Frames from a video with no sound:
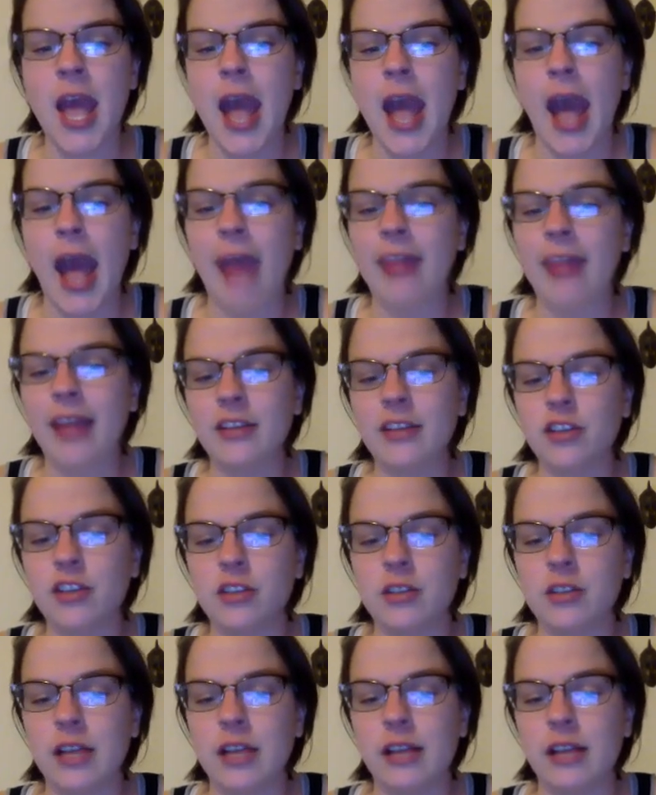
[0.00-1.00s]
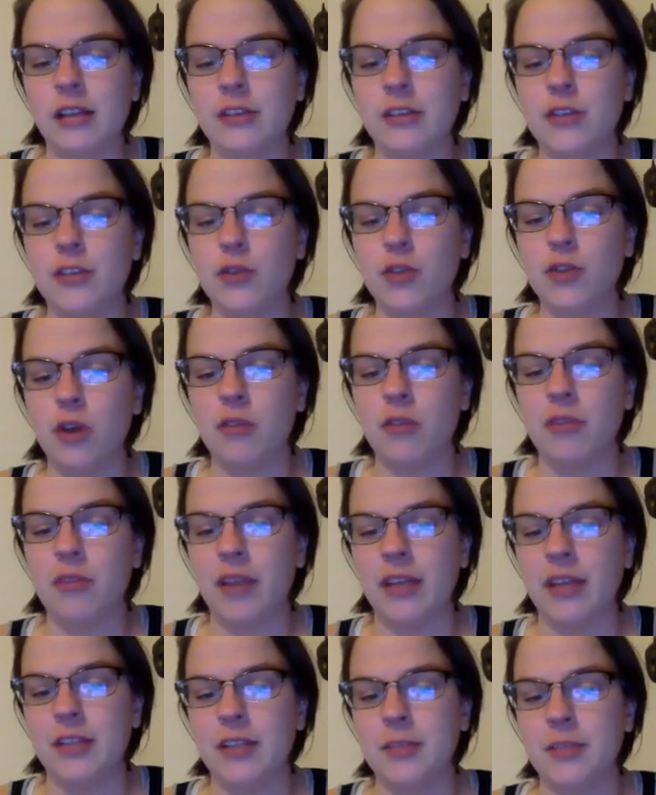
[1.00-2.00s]
and that just like leaves you no
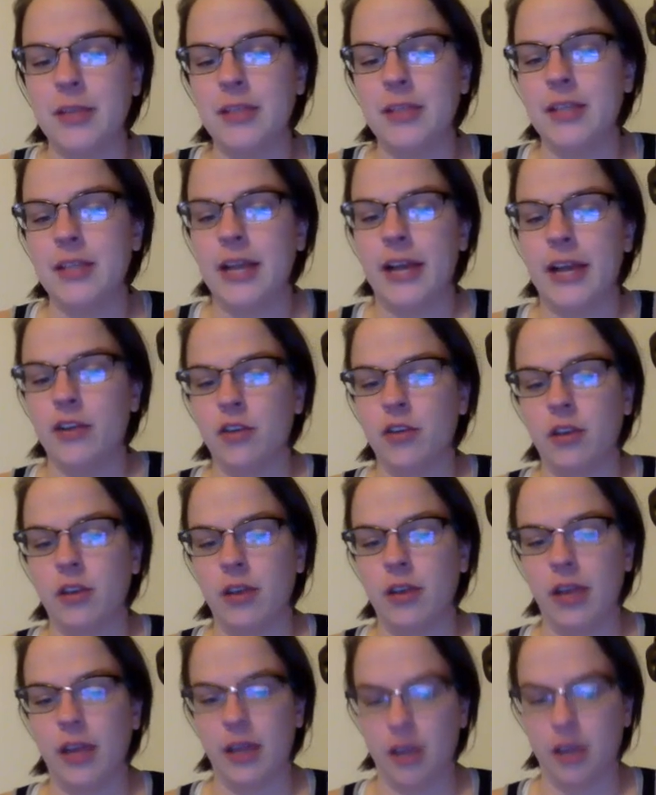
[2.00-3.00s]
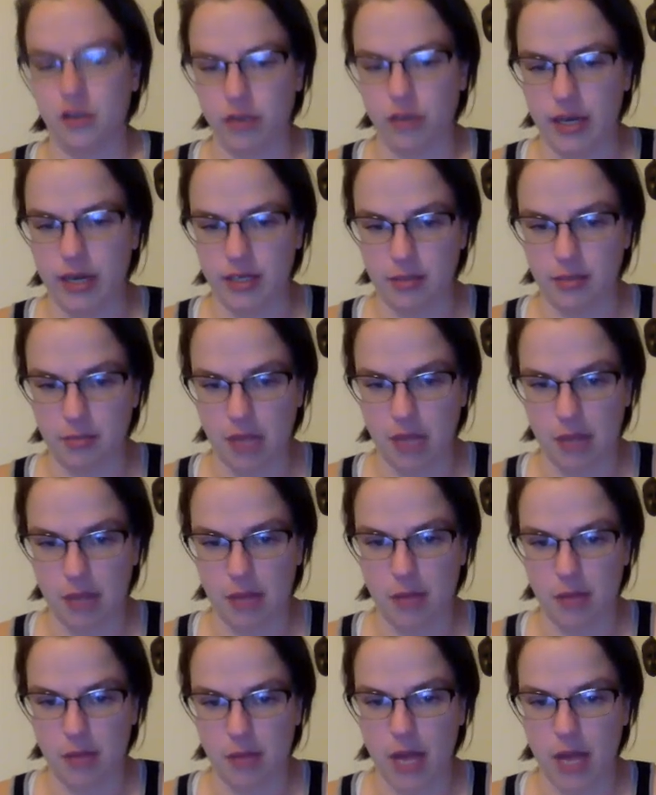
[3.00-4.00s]
fucking space to actually like get dressed and blah
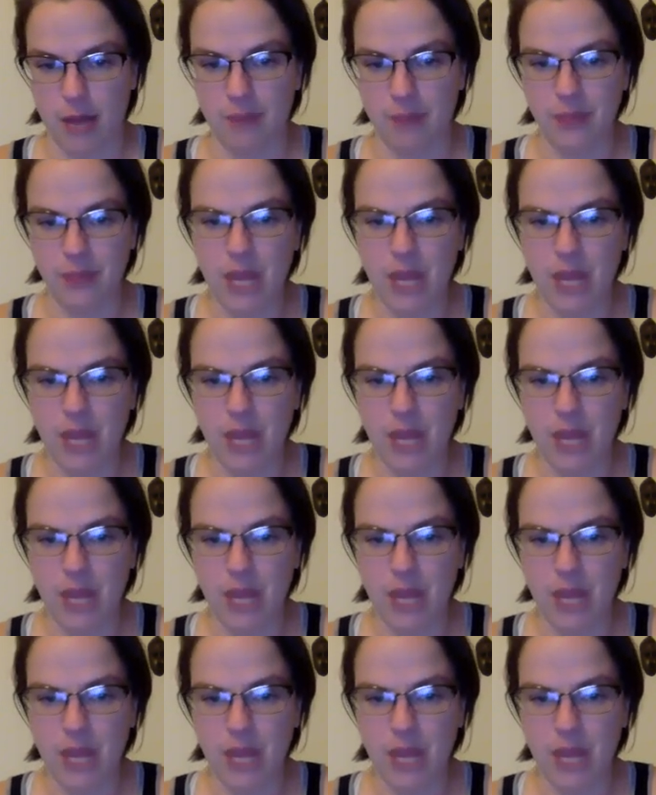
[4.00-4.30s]
blah blah.